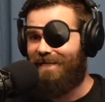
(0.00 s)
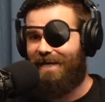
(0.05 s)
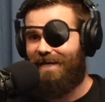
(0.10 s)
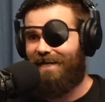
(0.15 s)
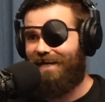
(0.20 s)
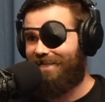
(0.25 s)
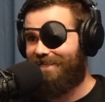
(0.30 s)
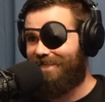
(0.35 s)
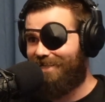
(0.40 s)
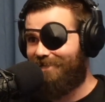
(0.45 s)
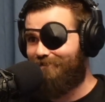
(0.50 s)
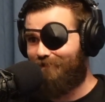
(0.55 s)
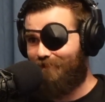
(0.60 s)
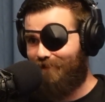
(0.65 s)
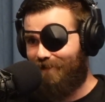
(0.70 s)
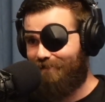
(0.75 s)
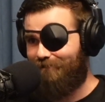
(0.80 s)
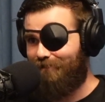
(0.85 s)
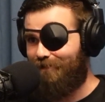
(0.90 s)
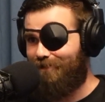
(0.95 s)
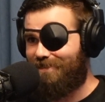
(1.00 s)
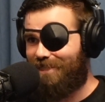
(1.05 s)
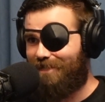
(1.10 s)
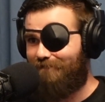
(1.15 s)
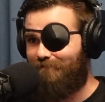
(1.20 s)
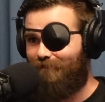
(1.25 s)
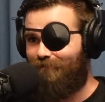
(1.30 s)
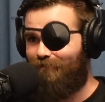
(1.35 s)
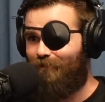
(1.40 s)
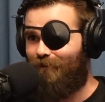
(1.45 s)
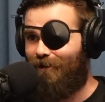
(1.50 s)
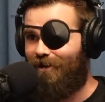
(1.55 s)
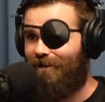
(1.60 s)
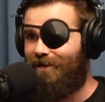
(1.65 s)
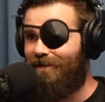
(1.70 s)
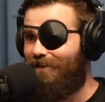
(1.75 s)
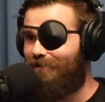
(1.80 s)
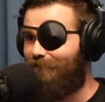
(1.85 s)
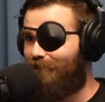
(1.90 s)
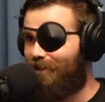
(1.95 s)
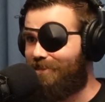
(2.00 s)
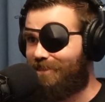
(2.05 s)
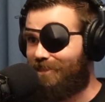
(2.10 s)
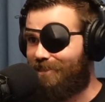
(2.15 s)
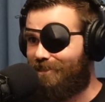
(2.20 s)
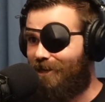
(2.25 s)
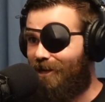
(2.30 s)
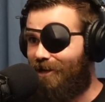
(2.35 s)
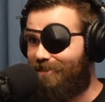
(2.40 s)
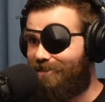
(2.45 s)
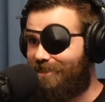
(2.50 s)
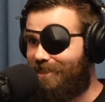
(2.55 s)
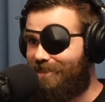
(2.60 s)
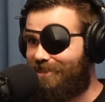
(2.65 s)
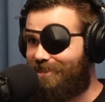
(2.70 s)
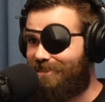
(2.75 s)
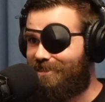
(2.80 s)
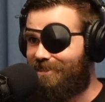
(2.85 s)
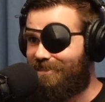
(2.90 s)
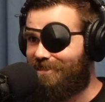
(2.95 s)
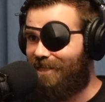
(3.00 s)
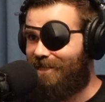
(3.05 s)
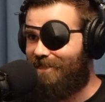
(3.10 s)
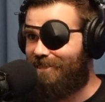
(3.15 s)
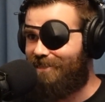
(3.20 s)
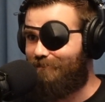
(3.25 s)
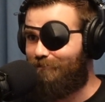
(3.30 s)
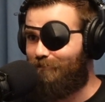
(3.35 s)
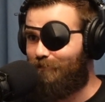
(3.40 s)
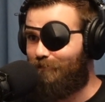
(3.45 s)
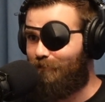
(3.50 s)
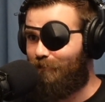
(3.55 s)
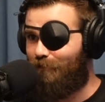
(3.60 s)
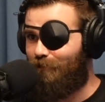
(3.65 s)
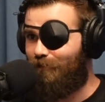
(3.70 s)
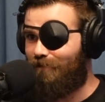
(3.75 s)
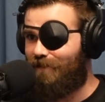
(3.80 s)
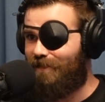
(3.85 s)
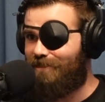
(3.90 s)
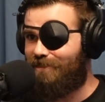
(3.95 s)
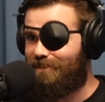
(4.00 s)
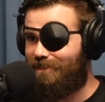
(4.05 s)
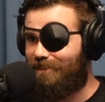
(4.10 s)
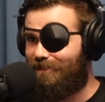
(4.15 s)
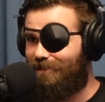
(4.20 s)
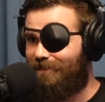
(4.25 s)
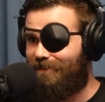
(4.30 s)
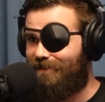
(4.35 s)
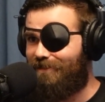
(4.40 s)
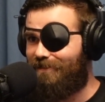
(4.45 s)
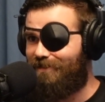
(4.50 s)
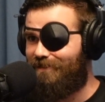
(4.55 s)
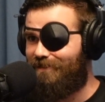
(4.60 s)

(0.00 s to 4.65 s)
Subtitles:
And again, like we were saying before, what is it? Causation does not equal correlation? Or